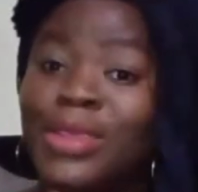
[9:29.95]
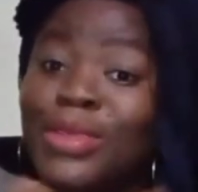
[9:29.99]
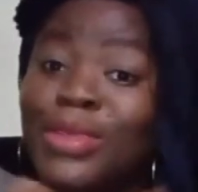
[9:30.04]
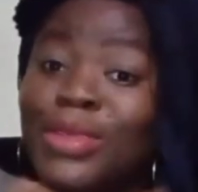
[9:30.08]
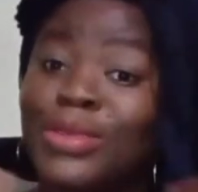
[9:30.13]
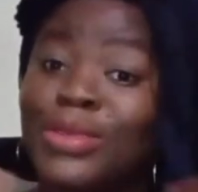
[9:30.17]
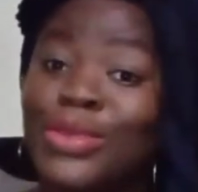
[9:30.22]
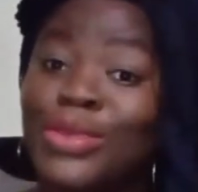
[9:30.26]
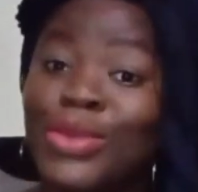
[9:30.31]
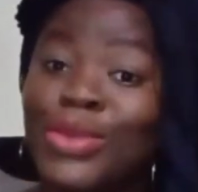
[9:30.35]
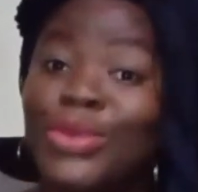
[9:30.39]

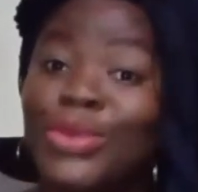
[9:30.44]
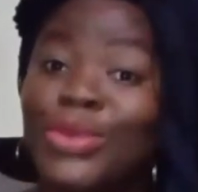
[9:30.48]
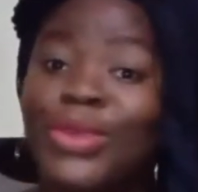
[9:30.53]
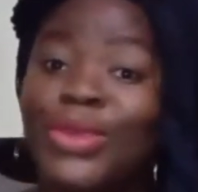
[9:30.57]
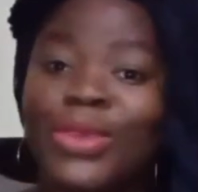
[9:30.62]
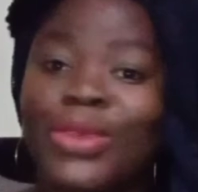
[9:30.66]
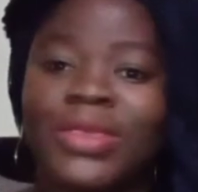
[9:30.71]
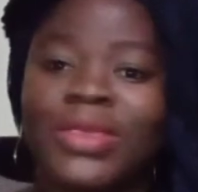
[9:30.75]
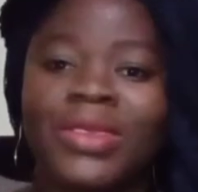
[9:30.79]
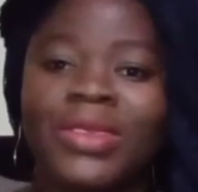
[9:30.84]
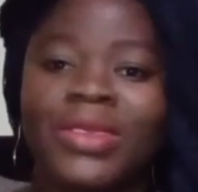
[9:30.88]
Soak
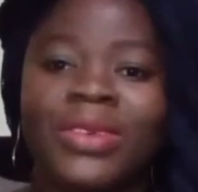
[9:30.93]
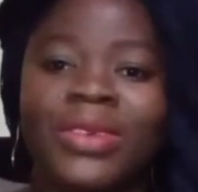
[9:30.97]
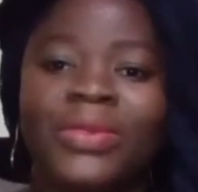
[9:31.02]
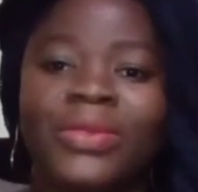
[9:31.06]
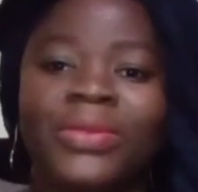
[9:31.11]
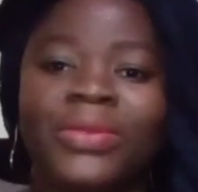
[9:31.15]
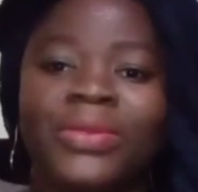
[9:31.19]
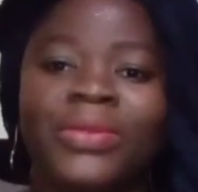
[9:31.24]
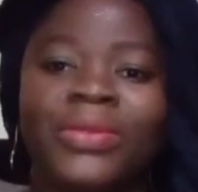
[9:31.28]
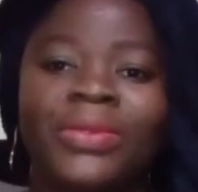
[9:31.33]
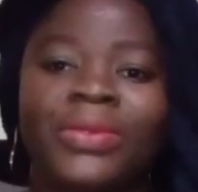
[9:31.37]

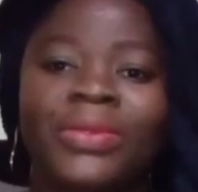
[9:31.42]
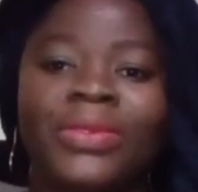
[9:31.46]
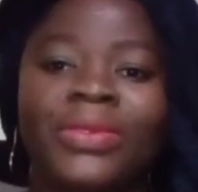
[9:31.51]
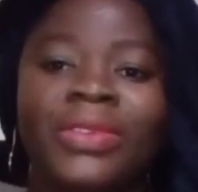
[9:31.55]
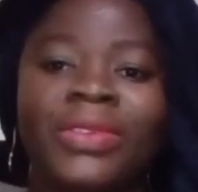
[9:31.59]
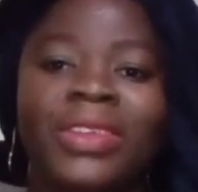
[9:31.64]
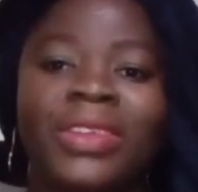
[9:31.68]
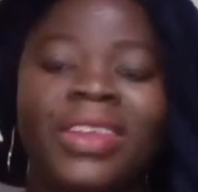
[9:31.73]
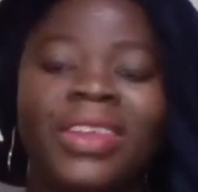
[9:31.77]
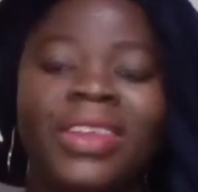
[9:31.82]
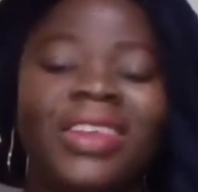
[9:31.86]
yourself
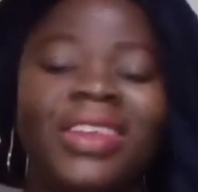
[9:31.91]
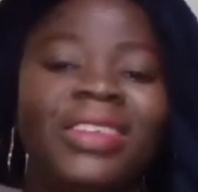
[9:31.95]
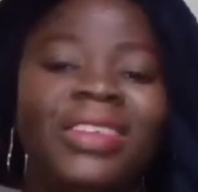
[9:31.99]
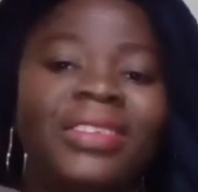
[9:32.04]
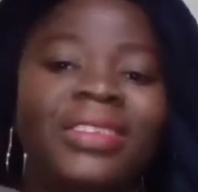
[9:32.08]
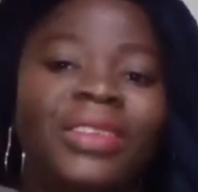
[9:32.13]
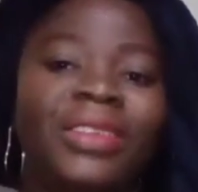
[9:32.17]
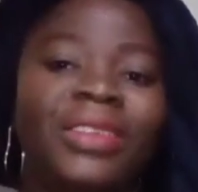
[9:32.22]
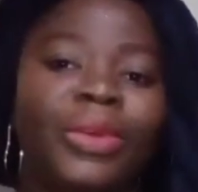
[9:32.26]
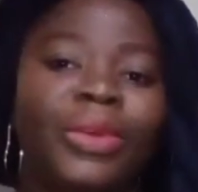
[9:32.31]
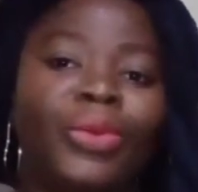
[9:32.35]

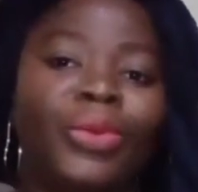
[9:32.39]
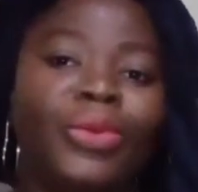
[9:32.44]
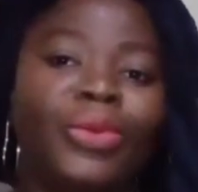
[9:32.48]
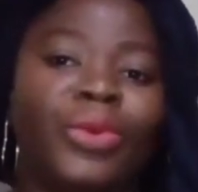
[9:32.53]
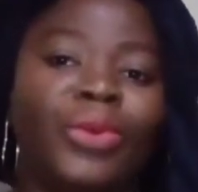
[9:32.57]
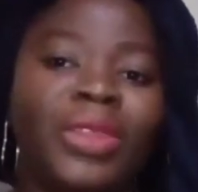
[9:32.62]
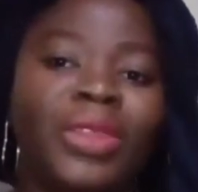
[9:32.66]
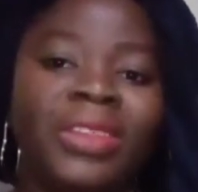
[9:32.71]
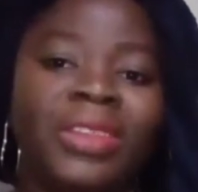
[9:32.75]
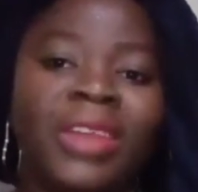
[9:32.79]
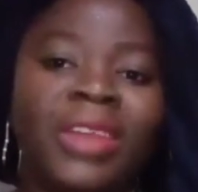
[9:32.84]
in the
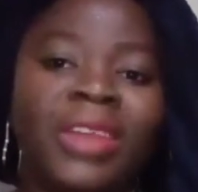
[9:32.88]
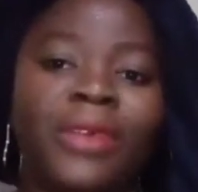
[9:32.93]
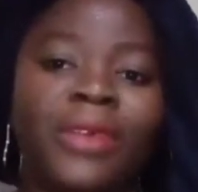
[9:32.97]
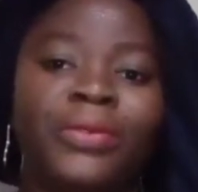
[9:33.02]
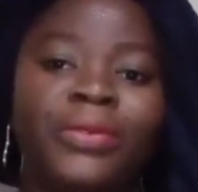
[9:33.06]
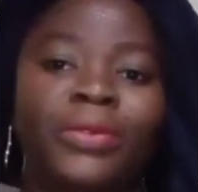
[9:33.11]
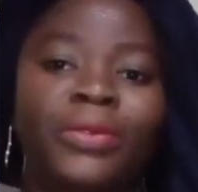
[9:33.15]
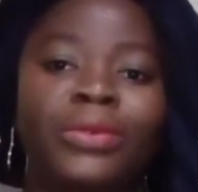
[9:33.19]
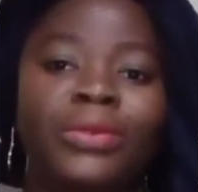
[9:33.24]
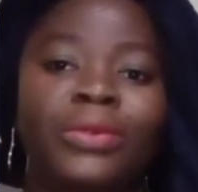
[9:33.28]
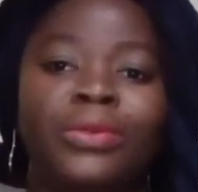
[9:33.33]

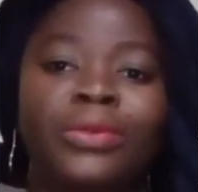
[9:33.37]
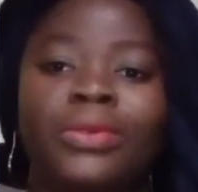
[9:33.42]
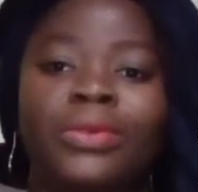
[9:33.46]
wonderful